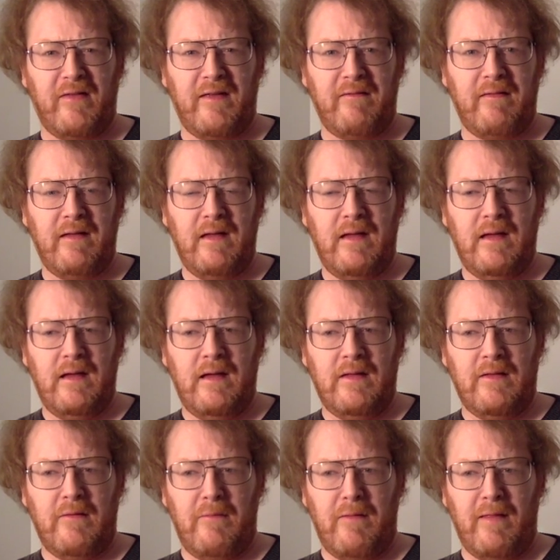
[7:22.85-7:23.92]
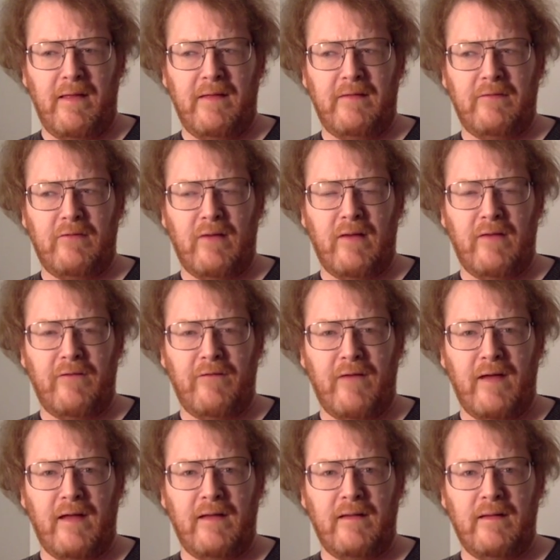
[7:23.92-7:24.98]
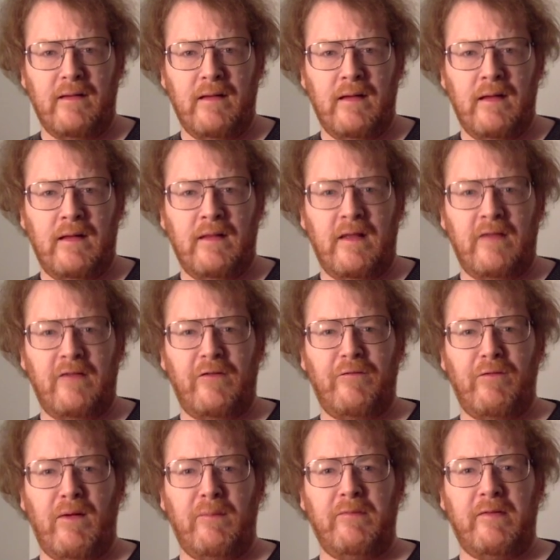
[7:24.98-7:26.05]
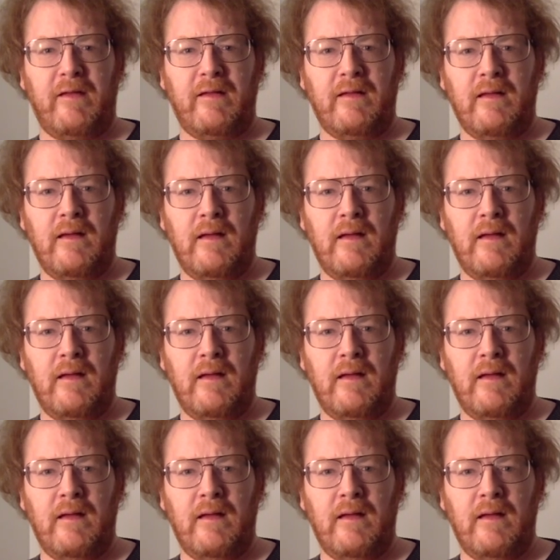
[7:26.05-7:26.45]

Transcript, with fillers: They they really try to find not just films that